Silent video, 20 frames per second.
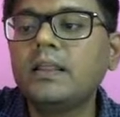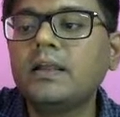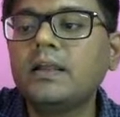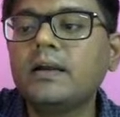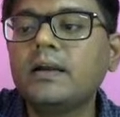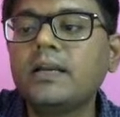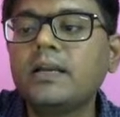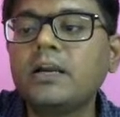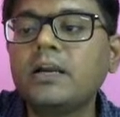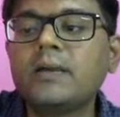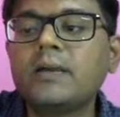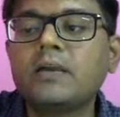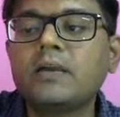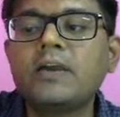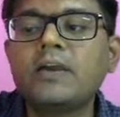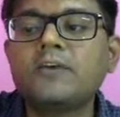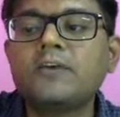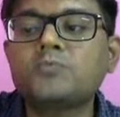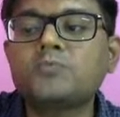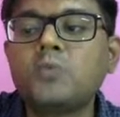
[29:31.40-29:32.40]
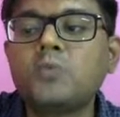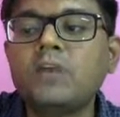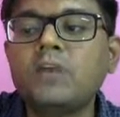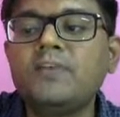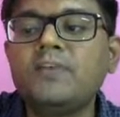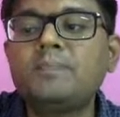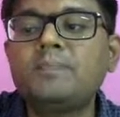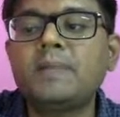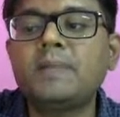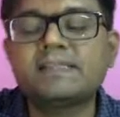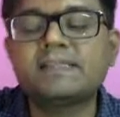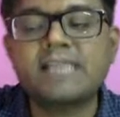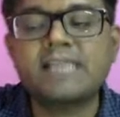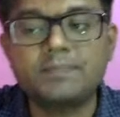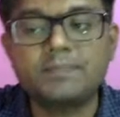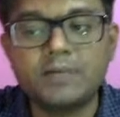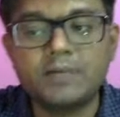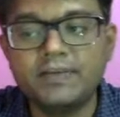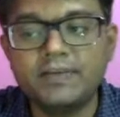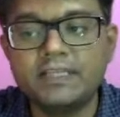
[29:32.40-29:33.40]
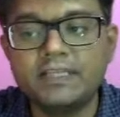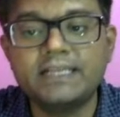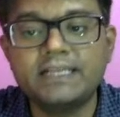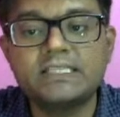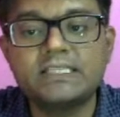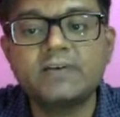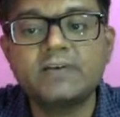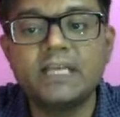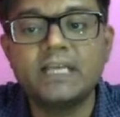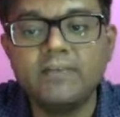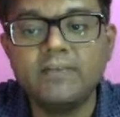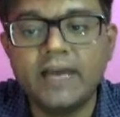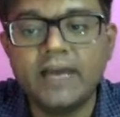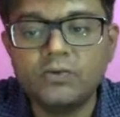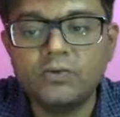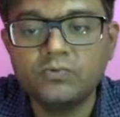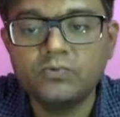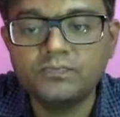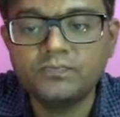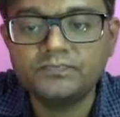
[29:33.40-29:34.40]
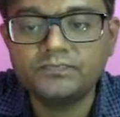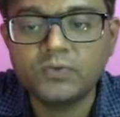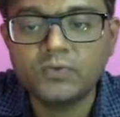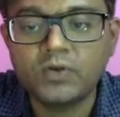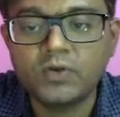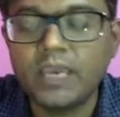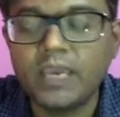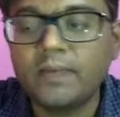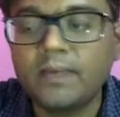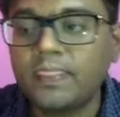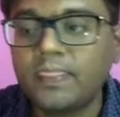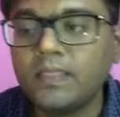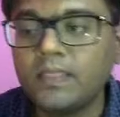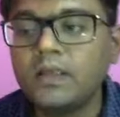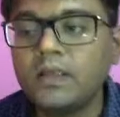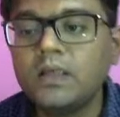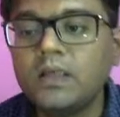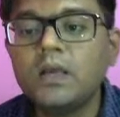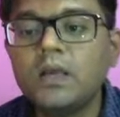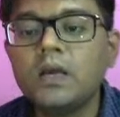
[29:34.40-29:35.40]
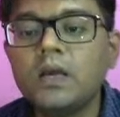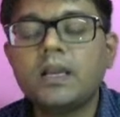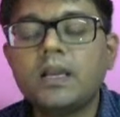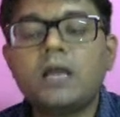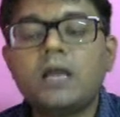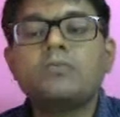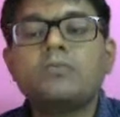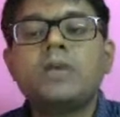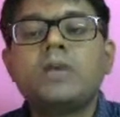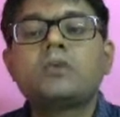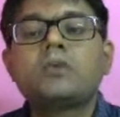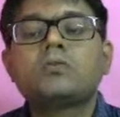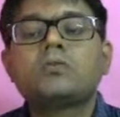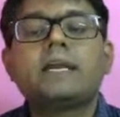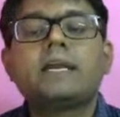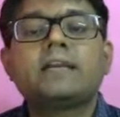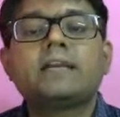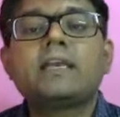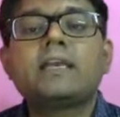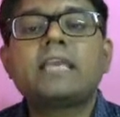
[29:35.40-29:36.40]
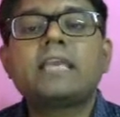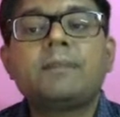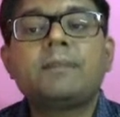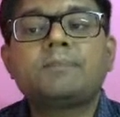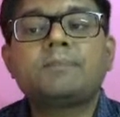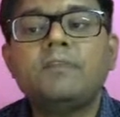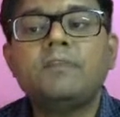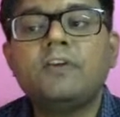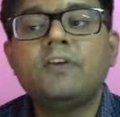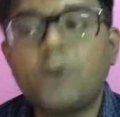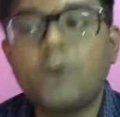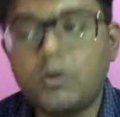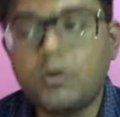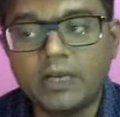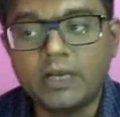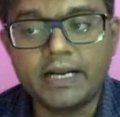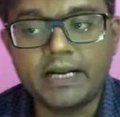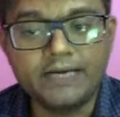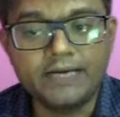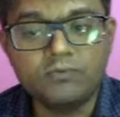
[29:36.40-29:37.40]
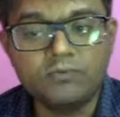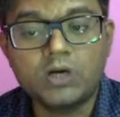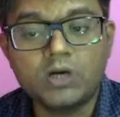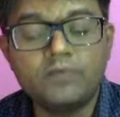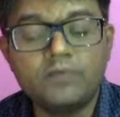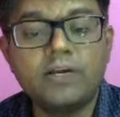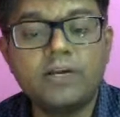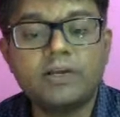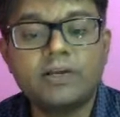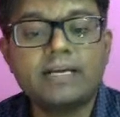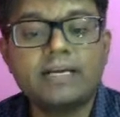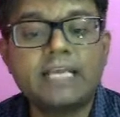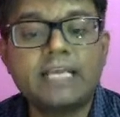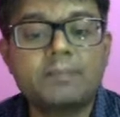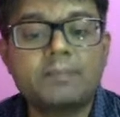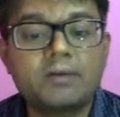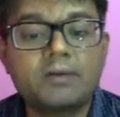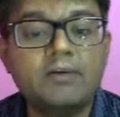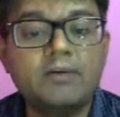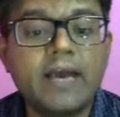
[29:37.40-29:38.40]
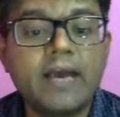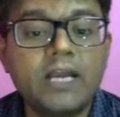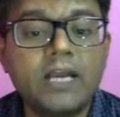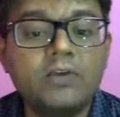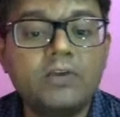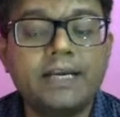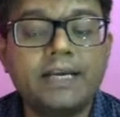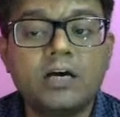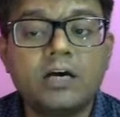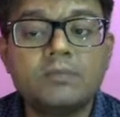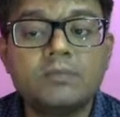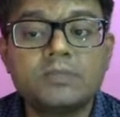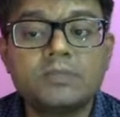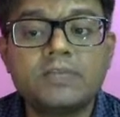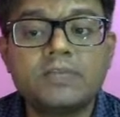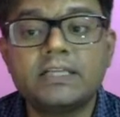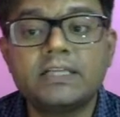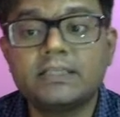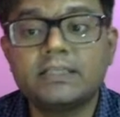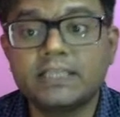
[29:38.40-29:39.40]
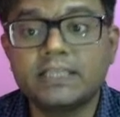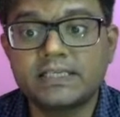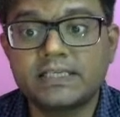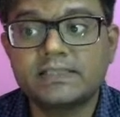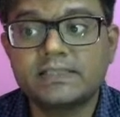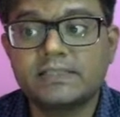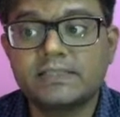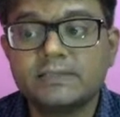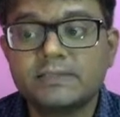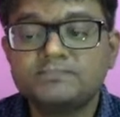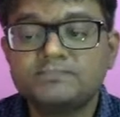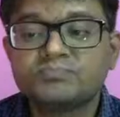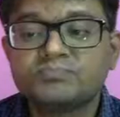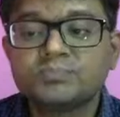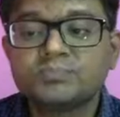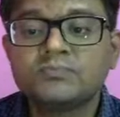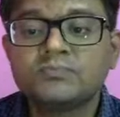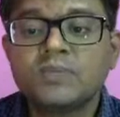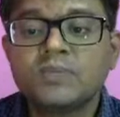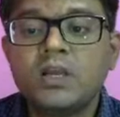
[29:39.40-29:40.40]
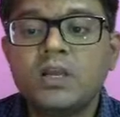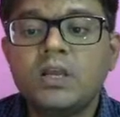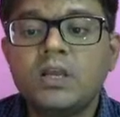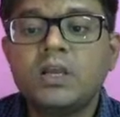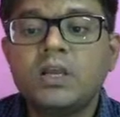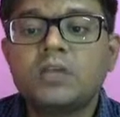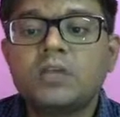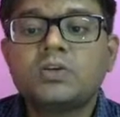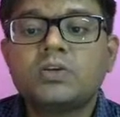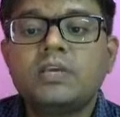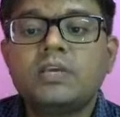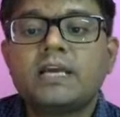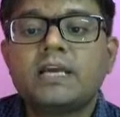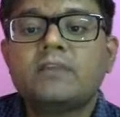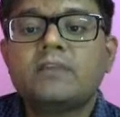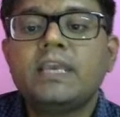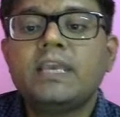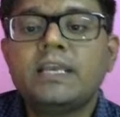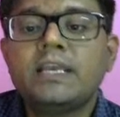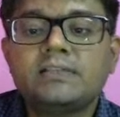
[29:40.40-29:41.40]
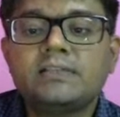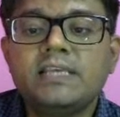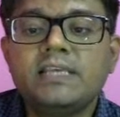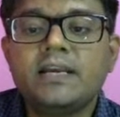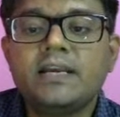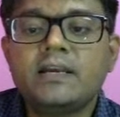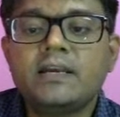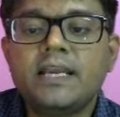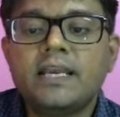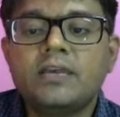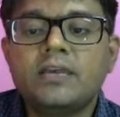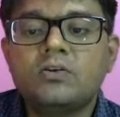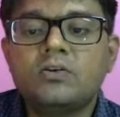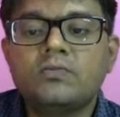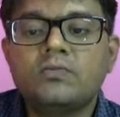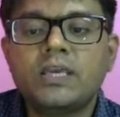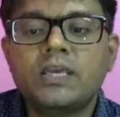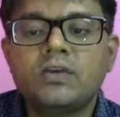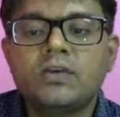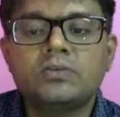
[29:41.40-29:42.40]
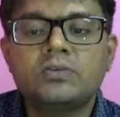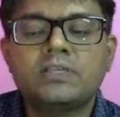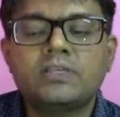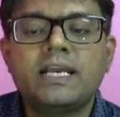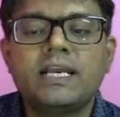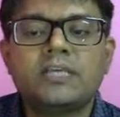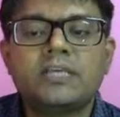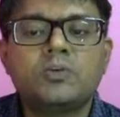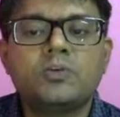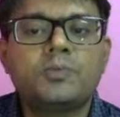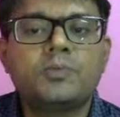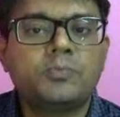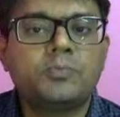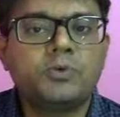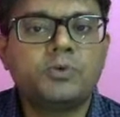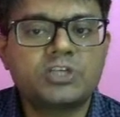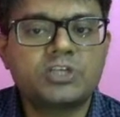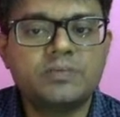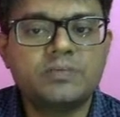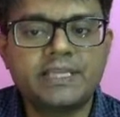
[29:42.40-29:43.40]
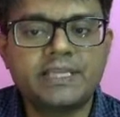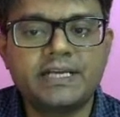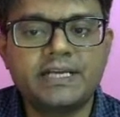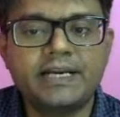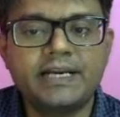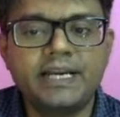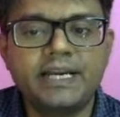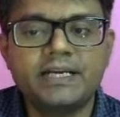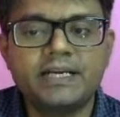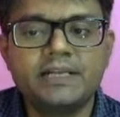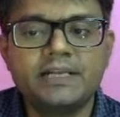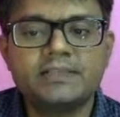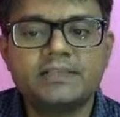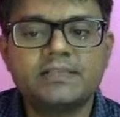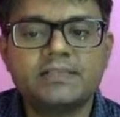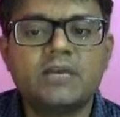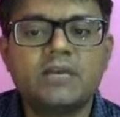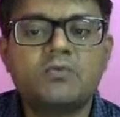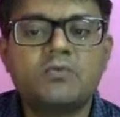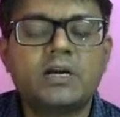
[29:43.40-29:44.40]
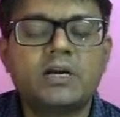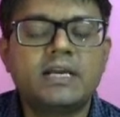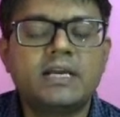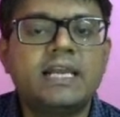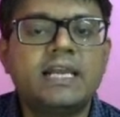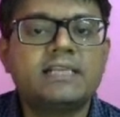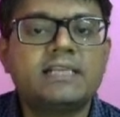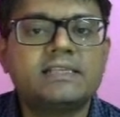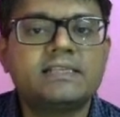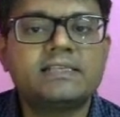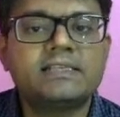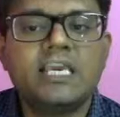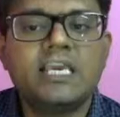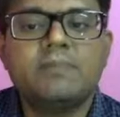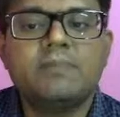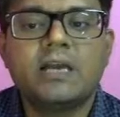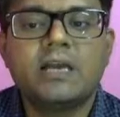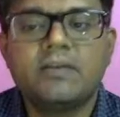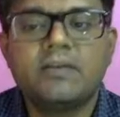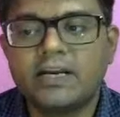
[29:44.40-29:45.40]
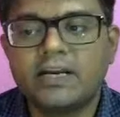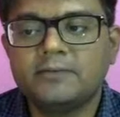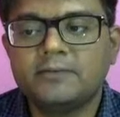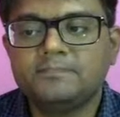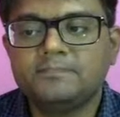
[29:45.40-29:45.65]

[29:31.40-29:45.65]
Denominator we have small v plus capital V. That is our E value. Okay. Now we have to get the capital V formula, right? What do we need to get capital V value in terms of the other things? So here we can see it like, we can use the ratio proportion method, right? It's like what? LHS E by 1.